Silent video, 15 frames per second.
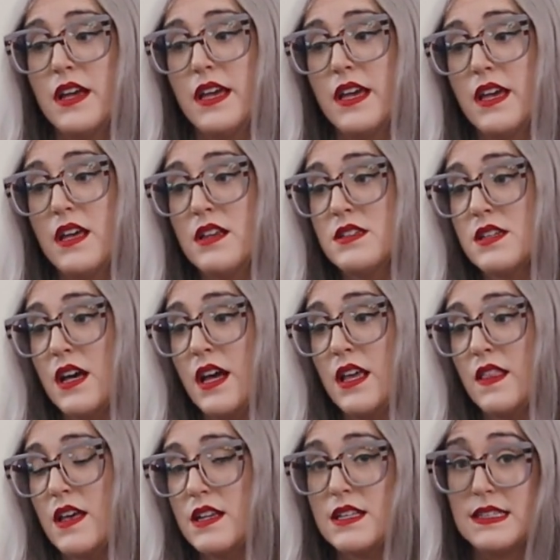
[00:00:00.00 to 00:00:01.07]
and I
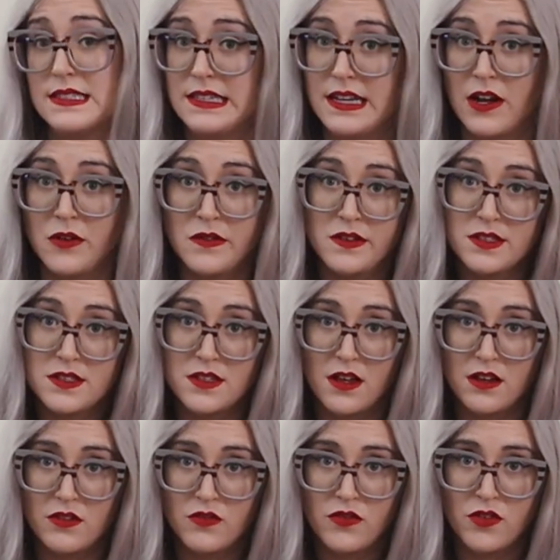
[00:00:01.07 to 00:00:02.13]
let it sit out in the
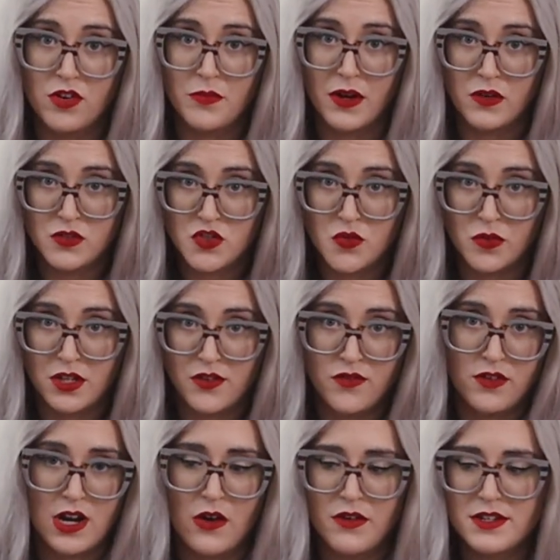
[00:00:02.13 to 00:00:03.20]
sun for about
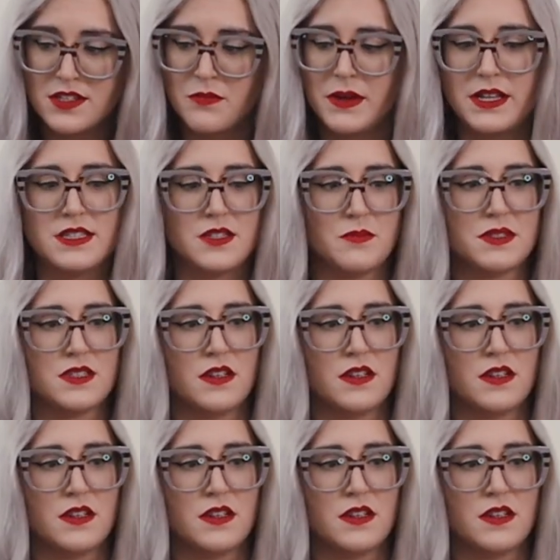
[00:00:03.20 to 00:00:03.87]
24 hours. I made some